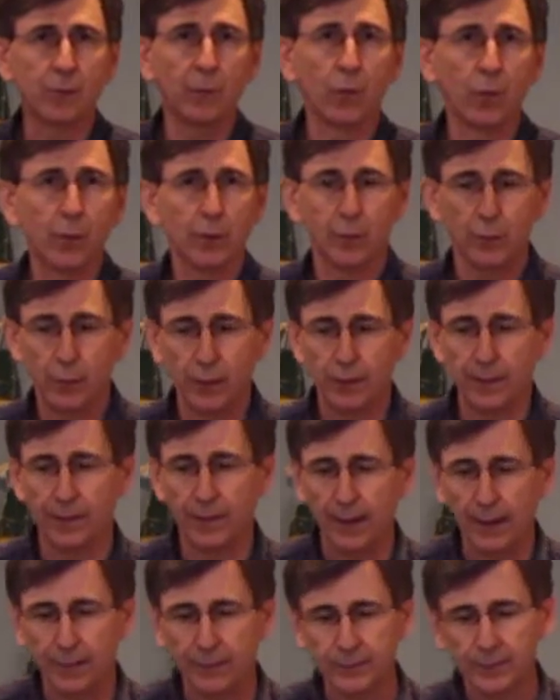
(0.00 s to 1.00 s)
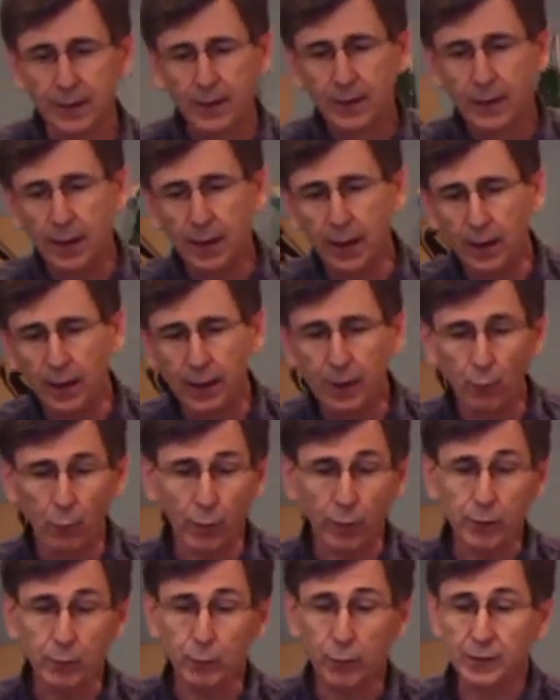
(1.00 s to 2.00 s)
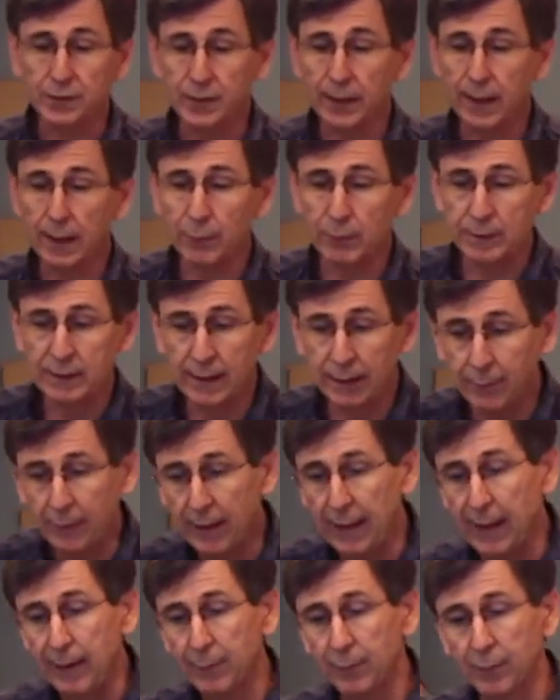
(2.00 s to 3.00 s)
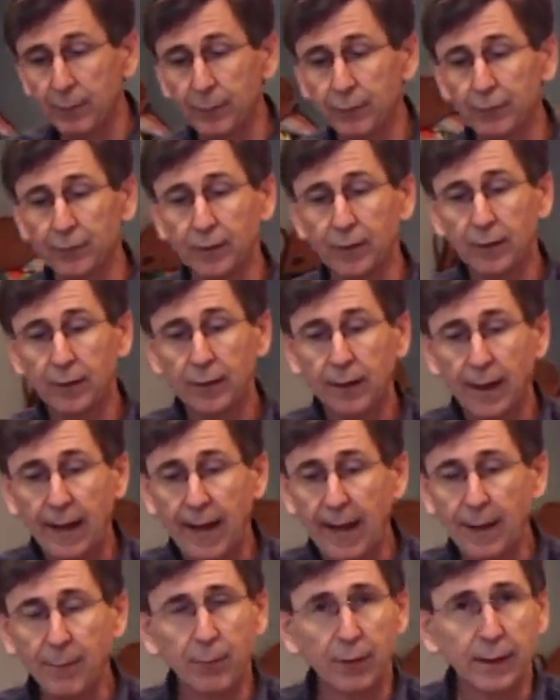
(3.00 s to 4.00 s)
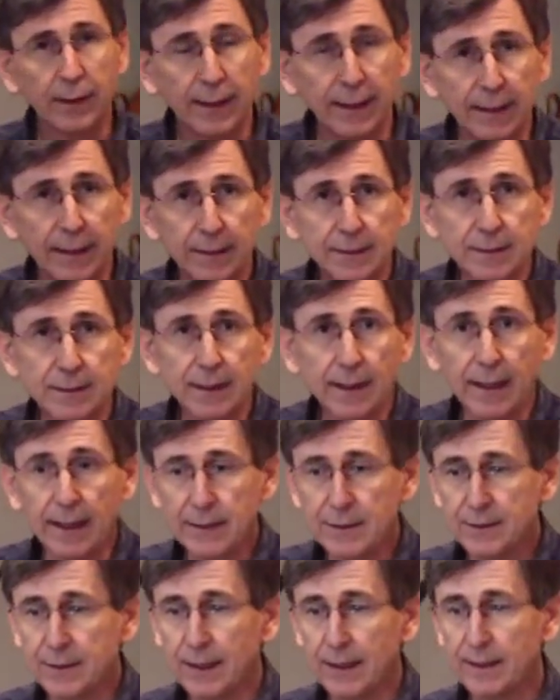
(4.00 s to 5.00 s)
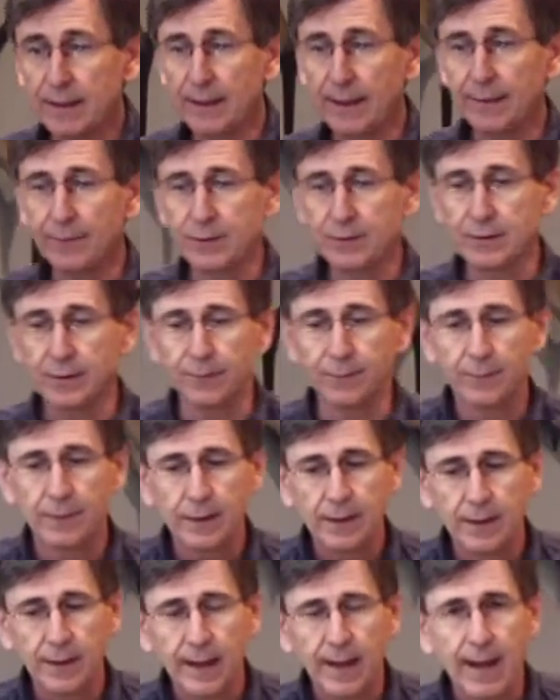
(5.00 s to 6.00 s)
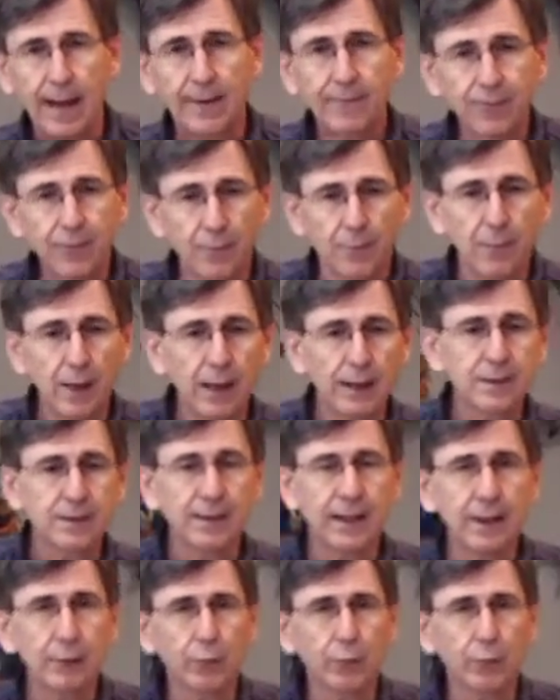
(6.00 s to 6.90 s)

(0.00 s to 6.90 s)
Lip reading: work with this. Working with Todd was Debbie Abrams, Amber Gaines, and Jan Davidson. And for months, they